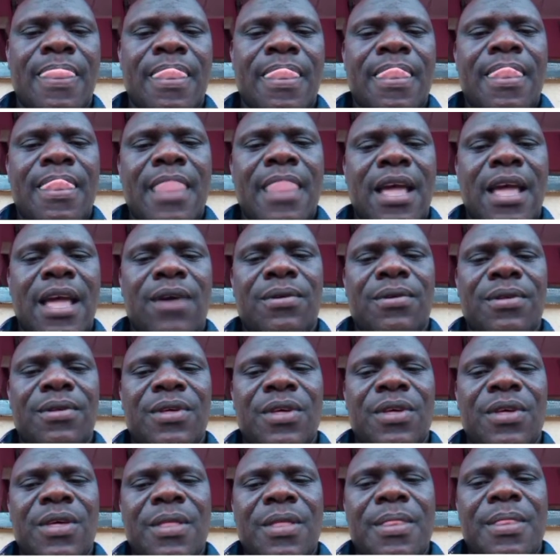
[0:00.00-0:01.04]
Now,
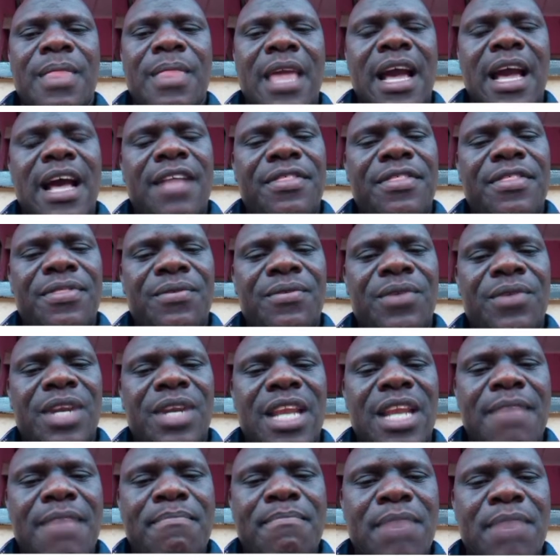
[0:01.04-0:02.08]
there are three
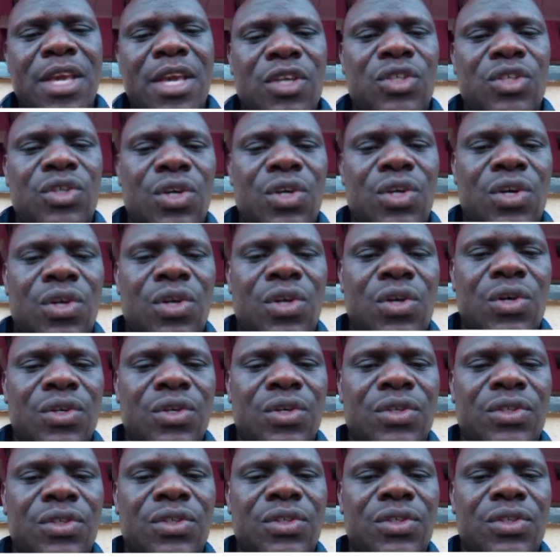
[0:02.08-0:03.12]

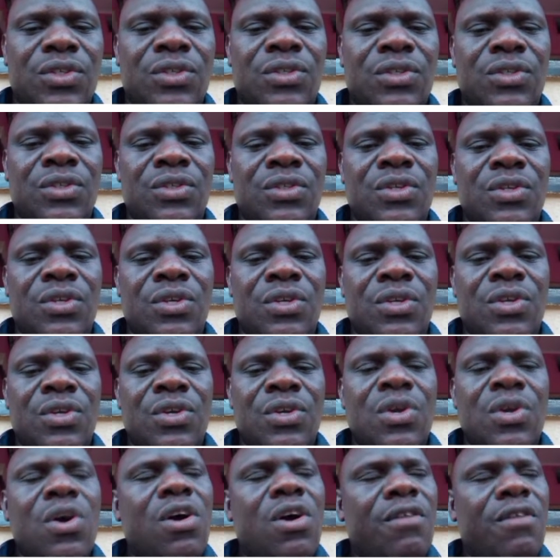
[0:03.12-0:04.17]
dimensions
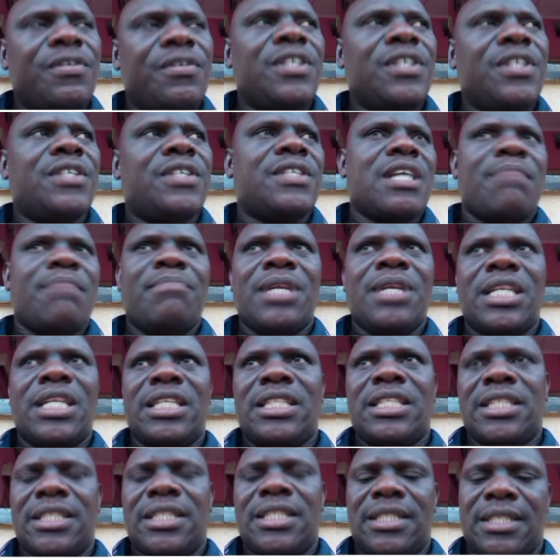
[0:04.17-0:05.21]
of
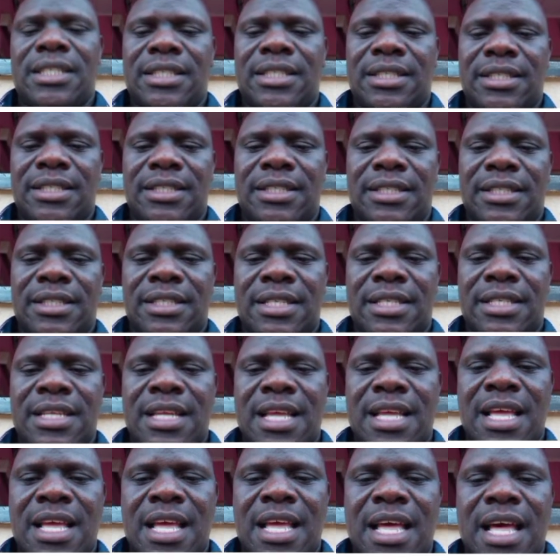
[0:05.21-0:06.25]
disabilities,
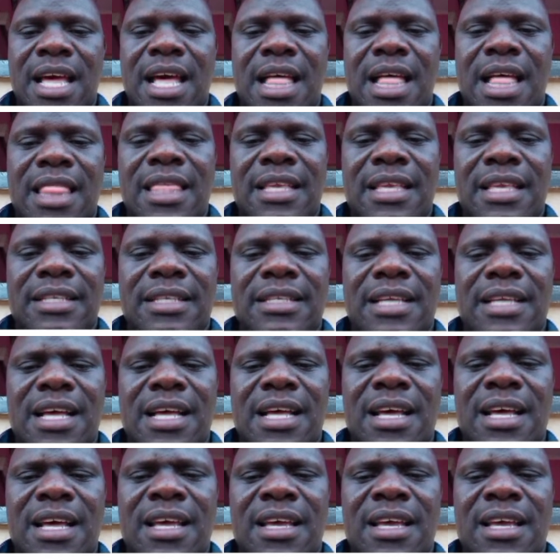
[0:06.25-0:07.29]
and these
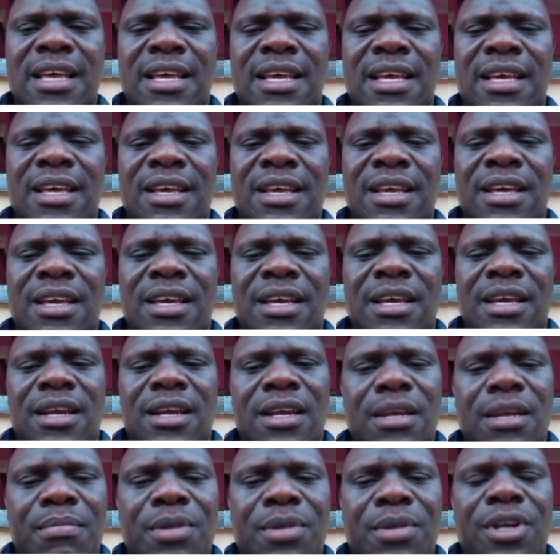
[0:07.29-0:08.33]
are
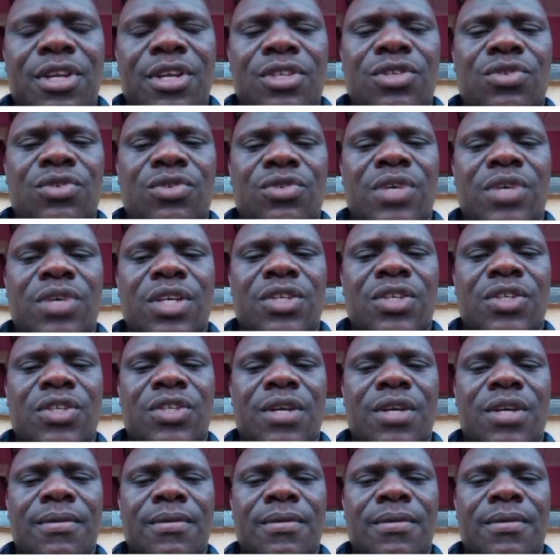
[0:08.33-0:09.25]
the body structure